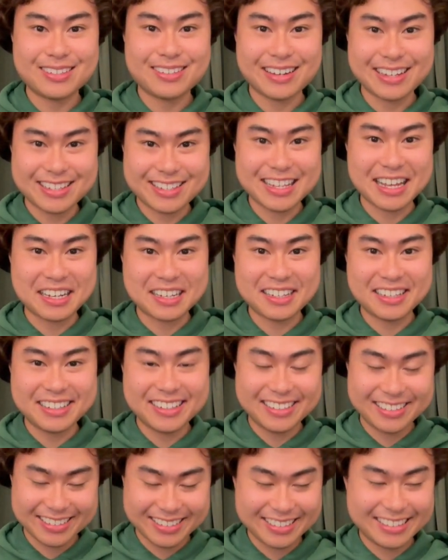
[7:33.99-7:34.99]

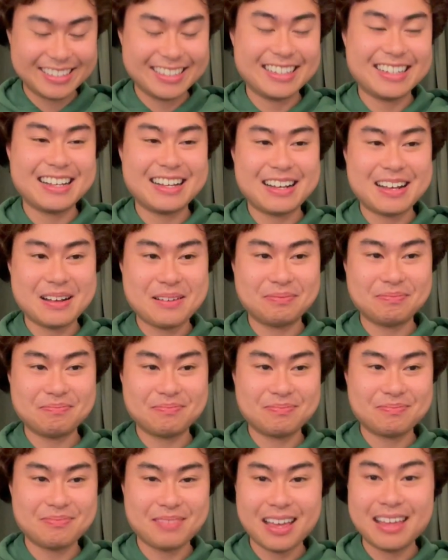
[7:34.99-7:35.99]
transcended
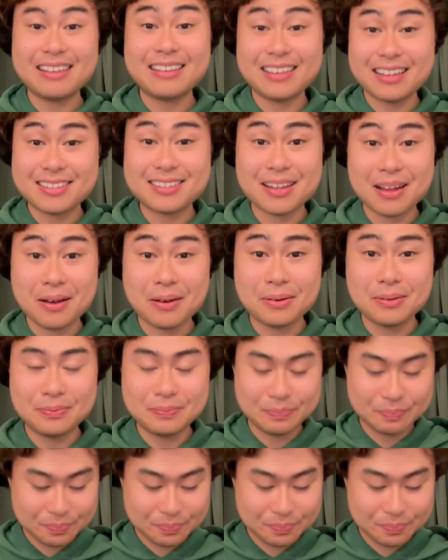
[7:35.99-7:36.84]
in the snow.